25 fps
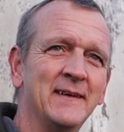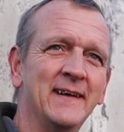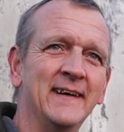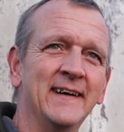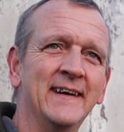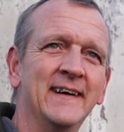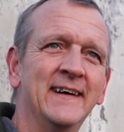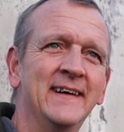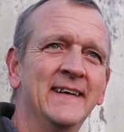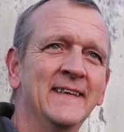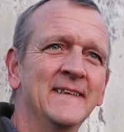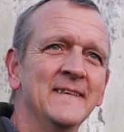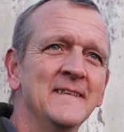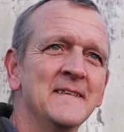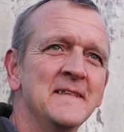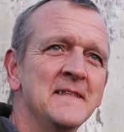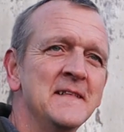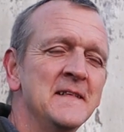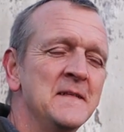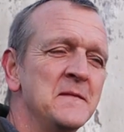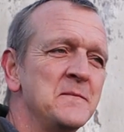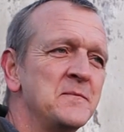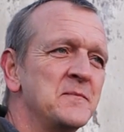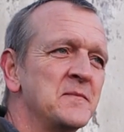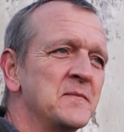and then
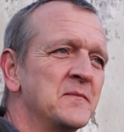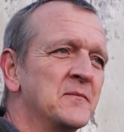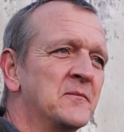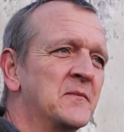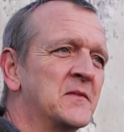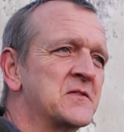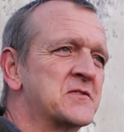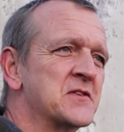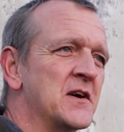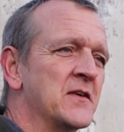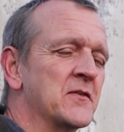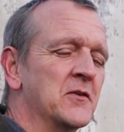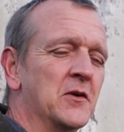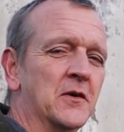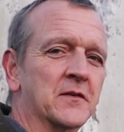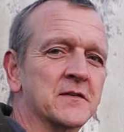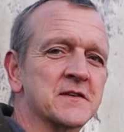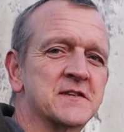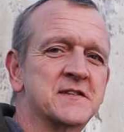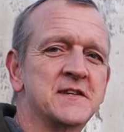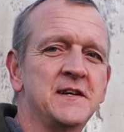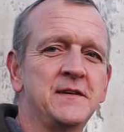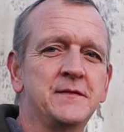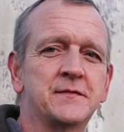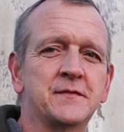we
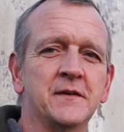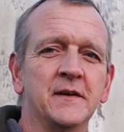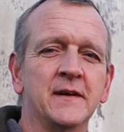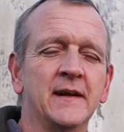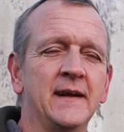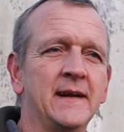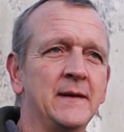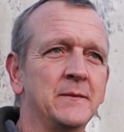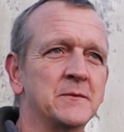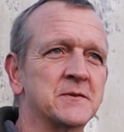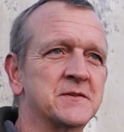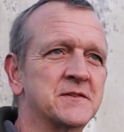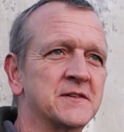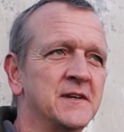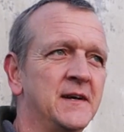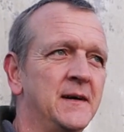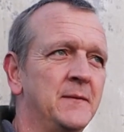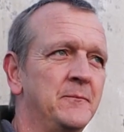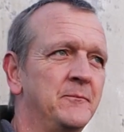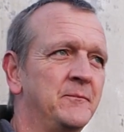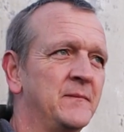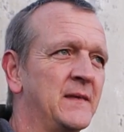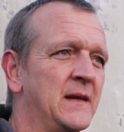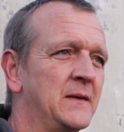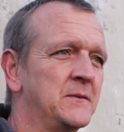drove along the seafront, and it
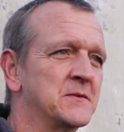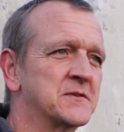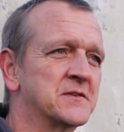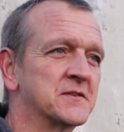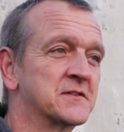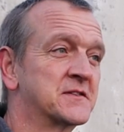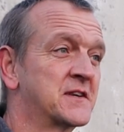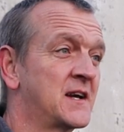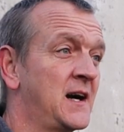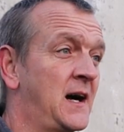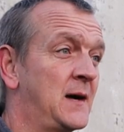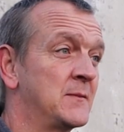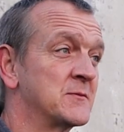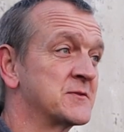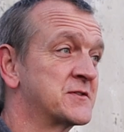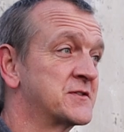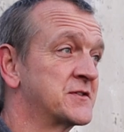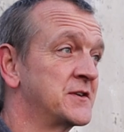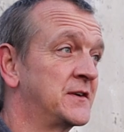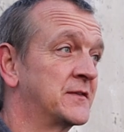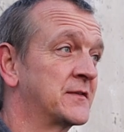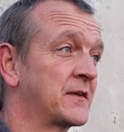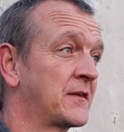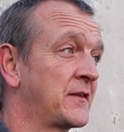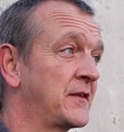was just
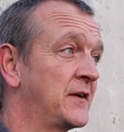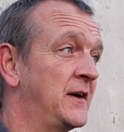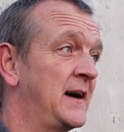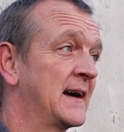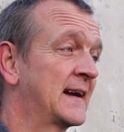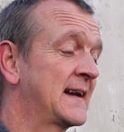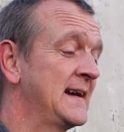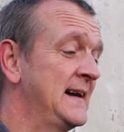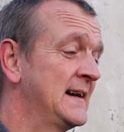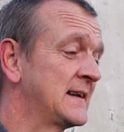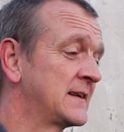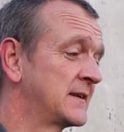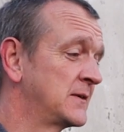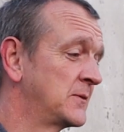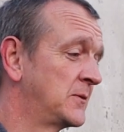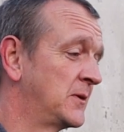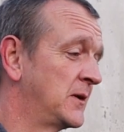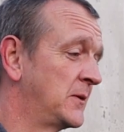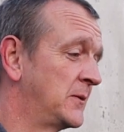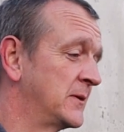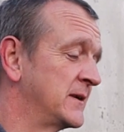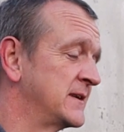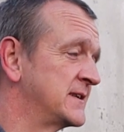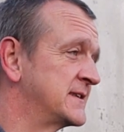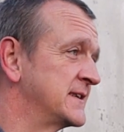calm as chuff. And I thought I
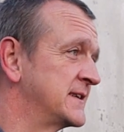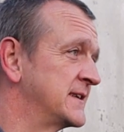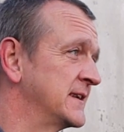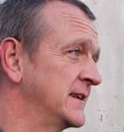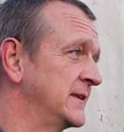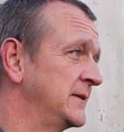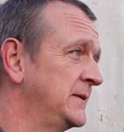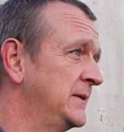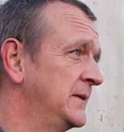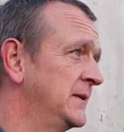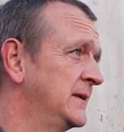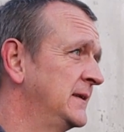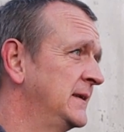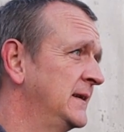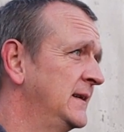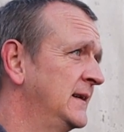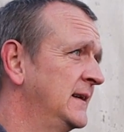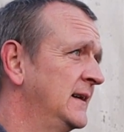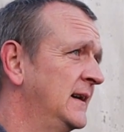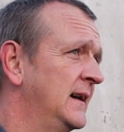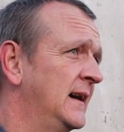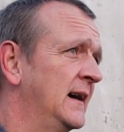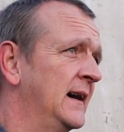can't do what I wanted to do,